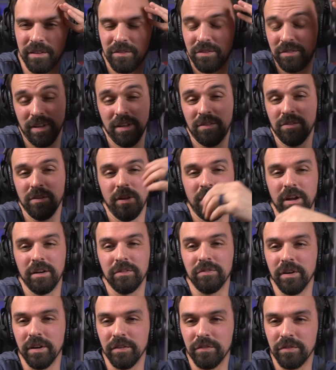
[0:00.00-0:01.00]
it's a lot
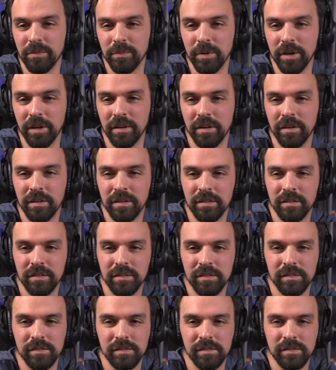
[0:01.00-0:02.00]
of fun for me.
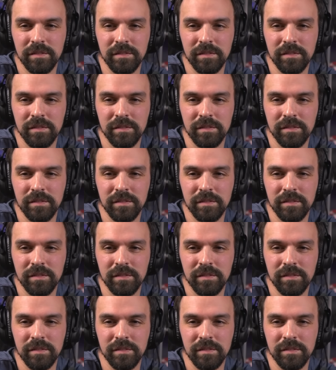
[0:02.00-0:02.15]
Yeah,